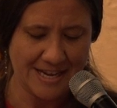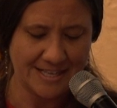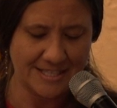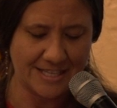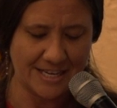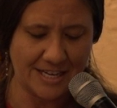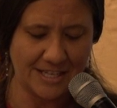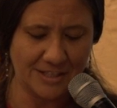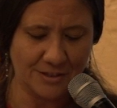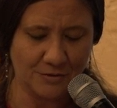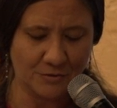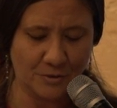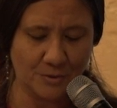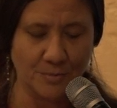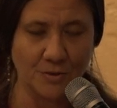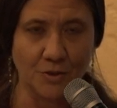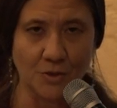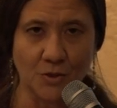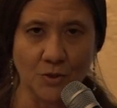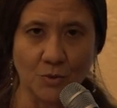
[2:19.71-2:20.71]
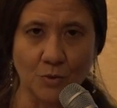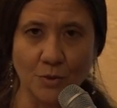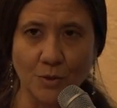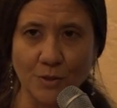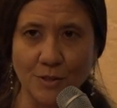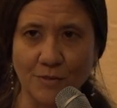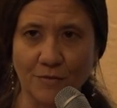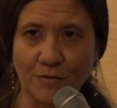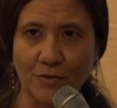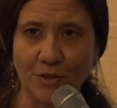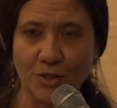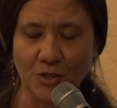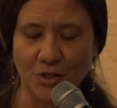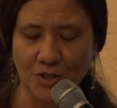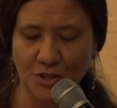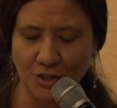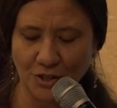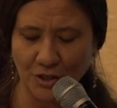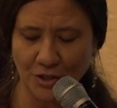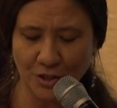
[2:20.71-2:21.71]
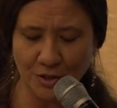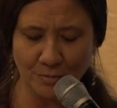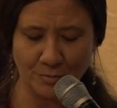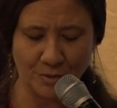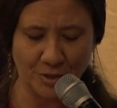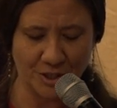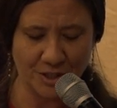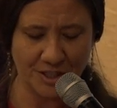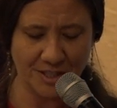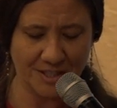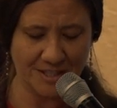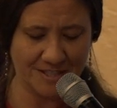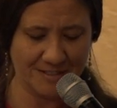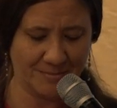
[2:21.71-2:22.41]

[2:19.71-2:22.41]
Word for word: taken from the school's first yearbook,